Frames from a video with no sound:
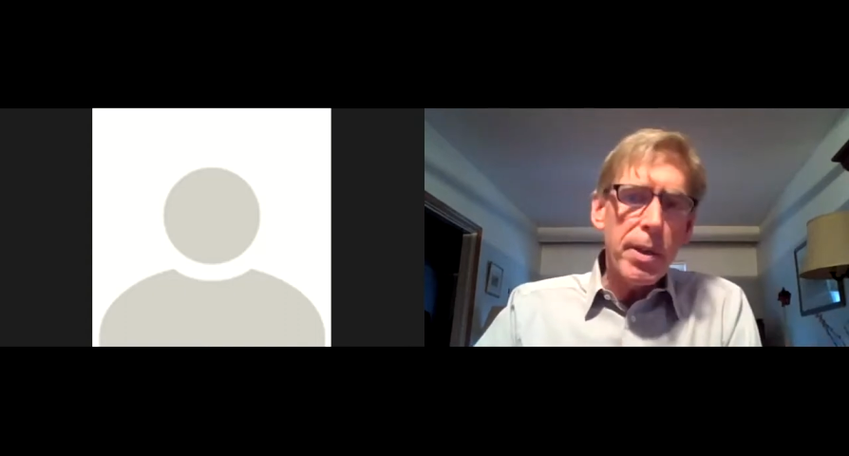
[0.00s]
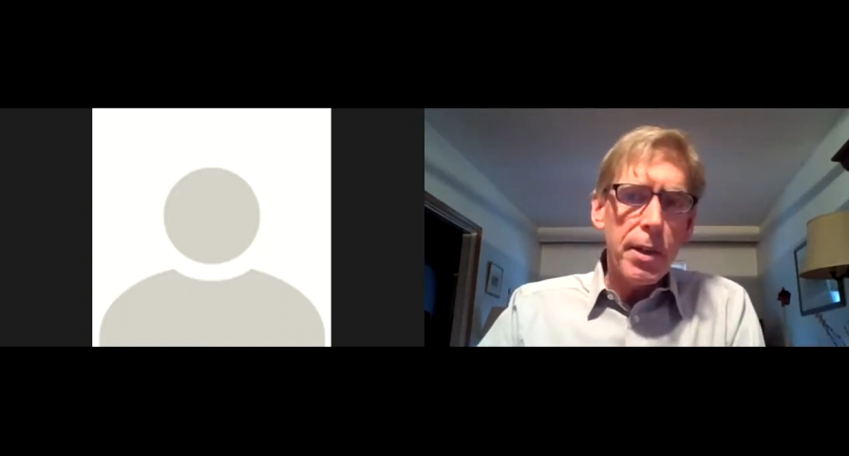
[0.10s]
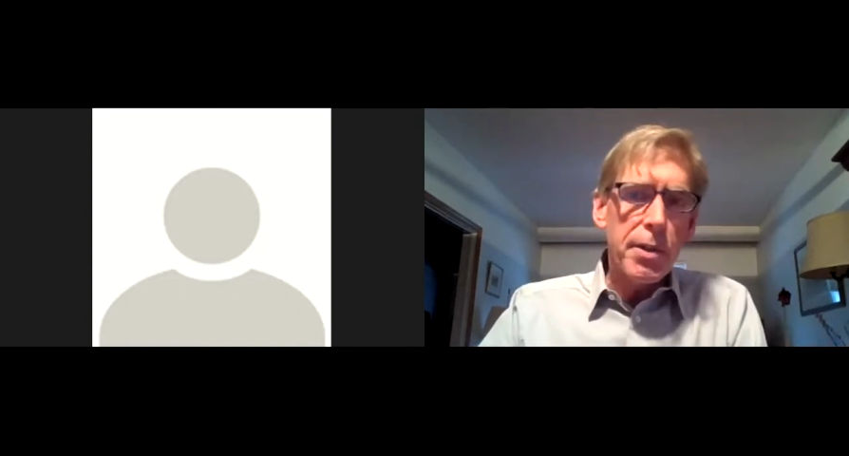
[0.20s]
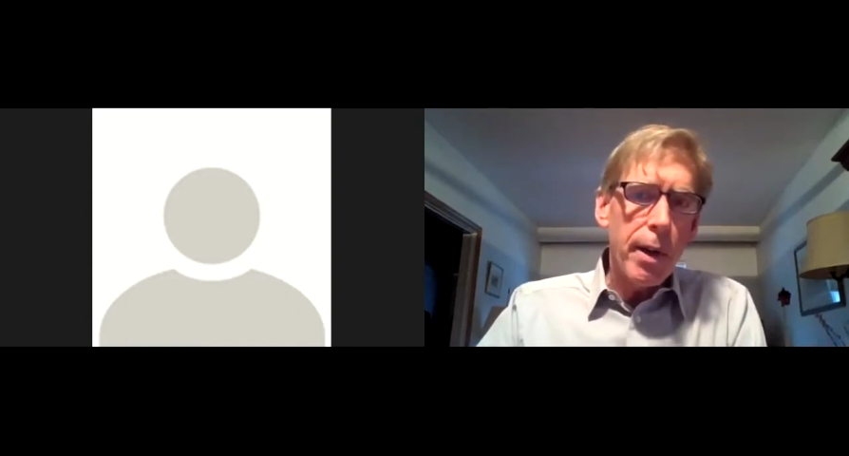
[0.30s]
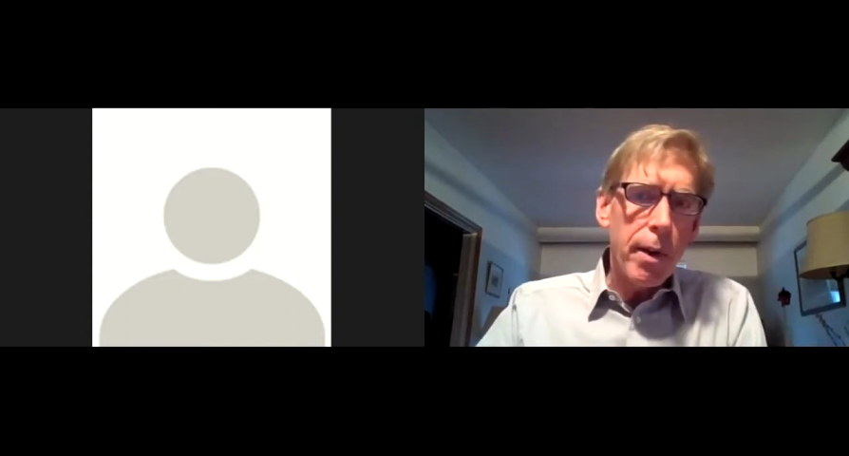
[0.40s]

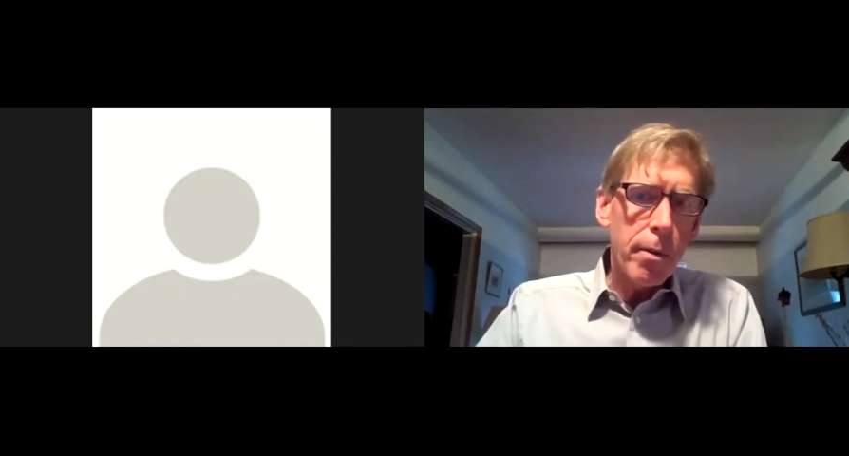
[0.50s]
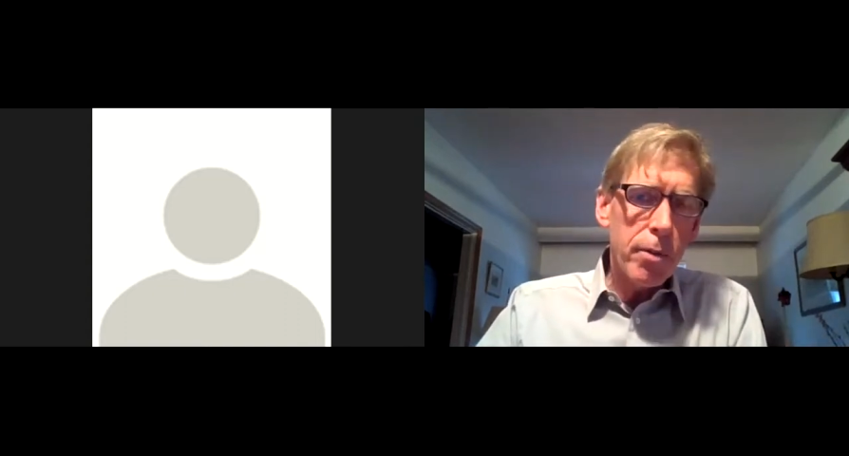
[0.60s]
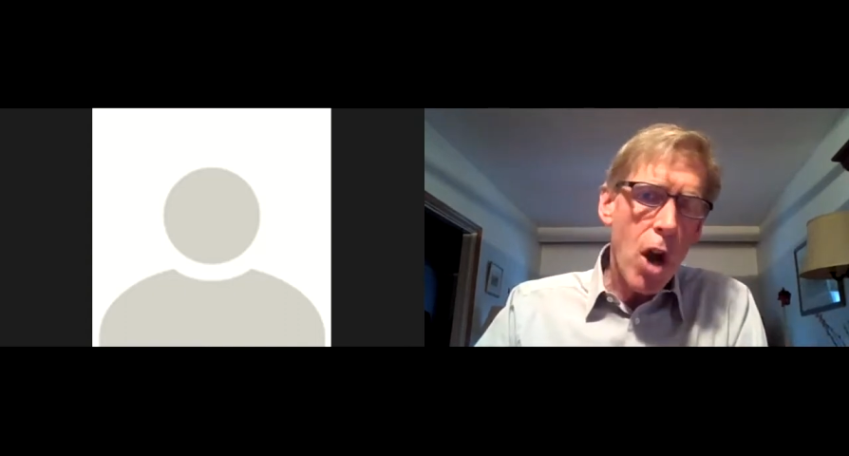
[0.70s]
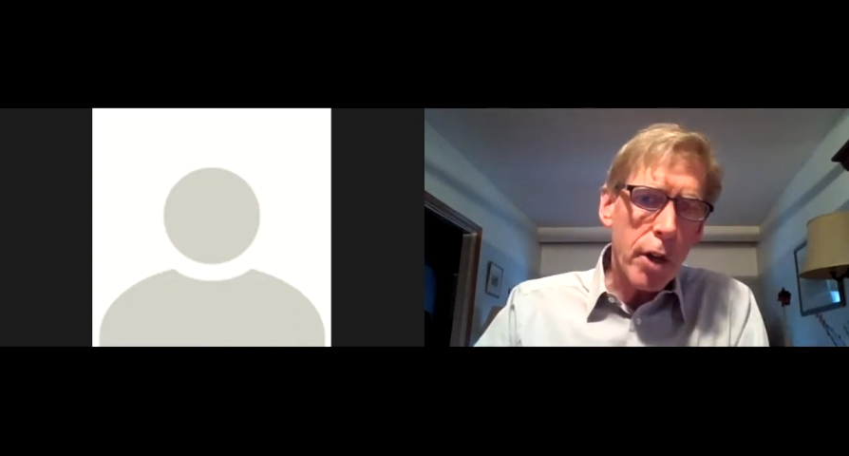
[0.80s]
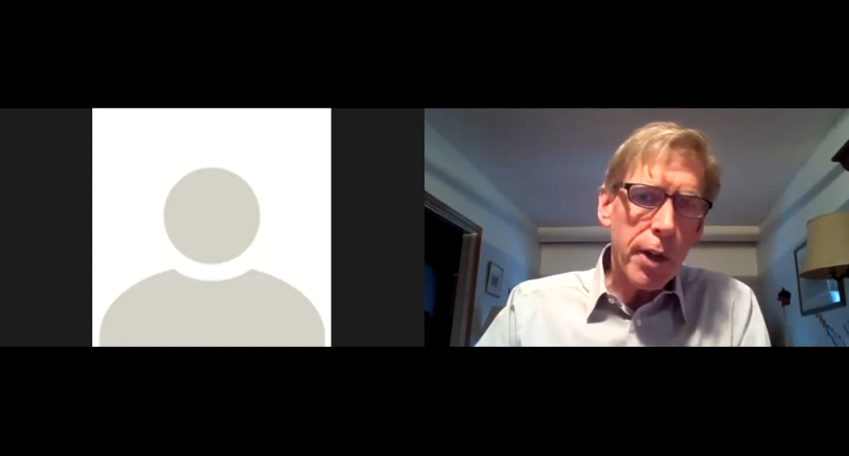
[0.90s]
because they're
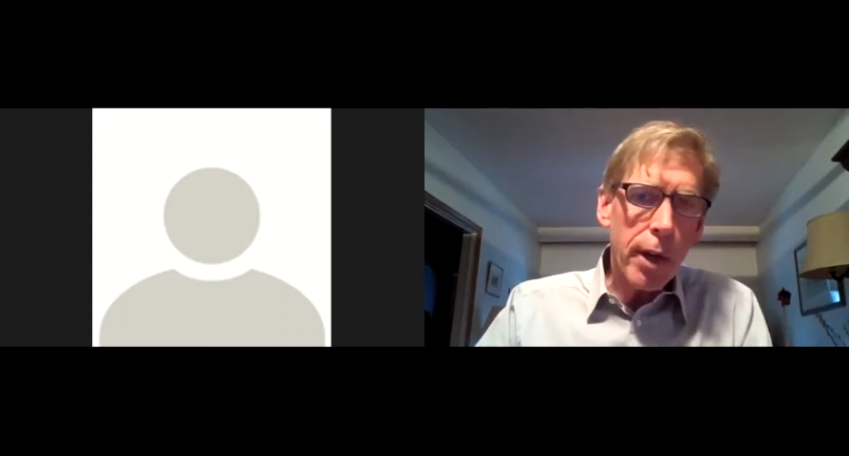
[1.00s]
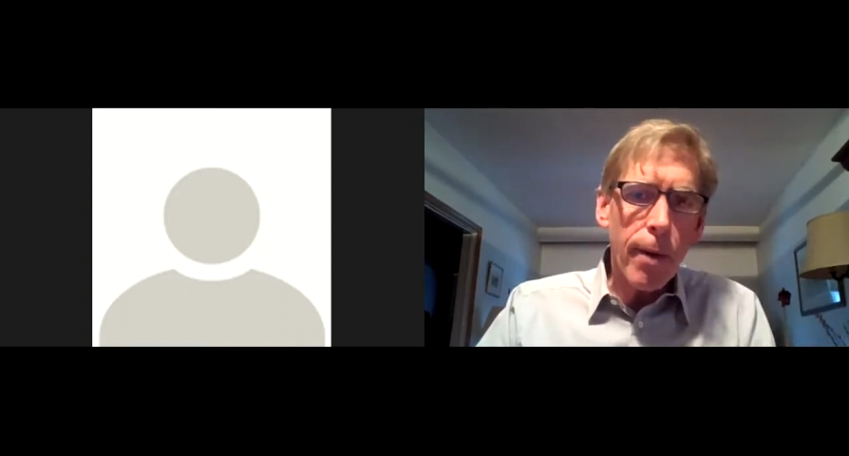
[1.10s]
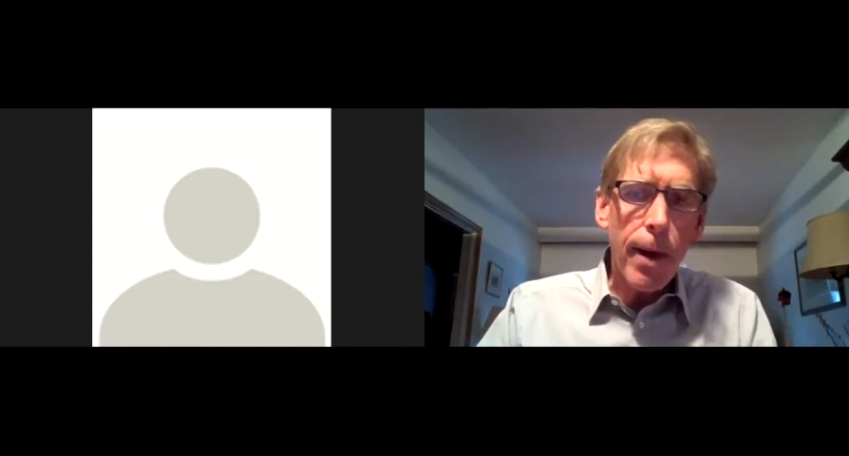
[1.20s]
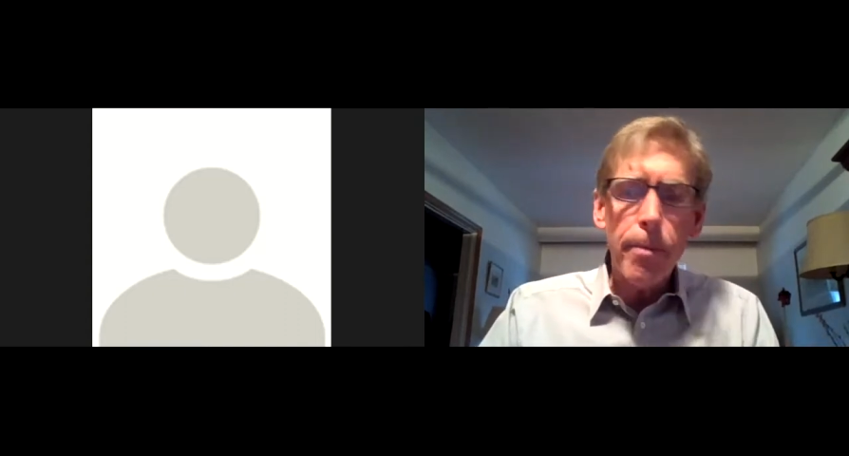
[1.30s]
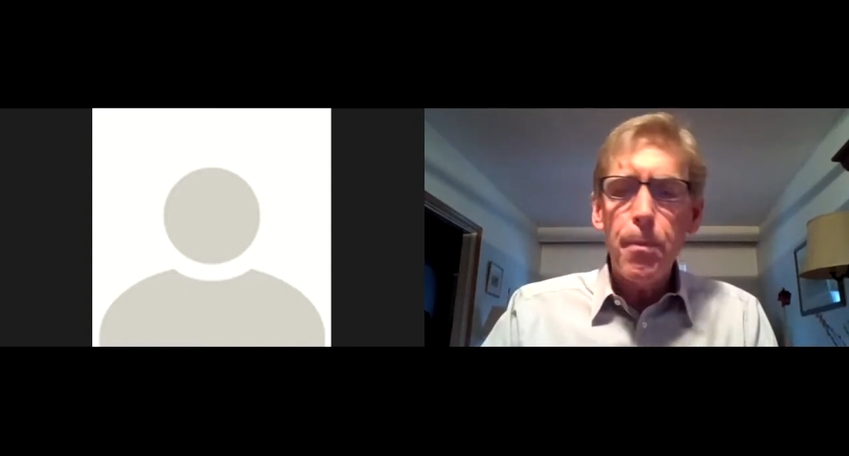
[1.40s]
toxic,
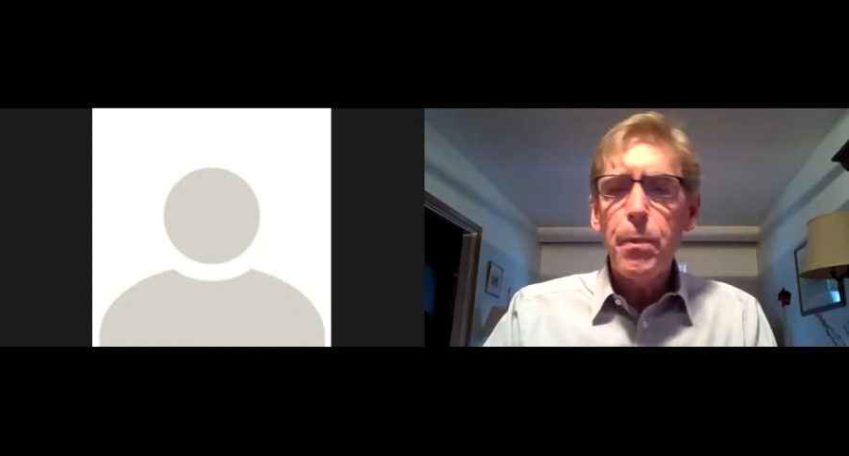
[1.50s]
right?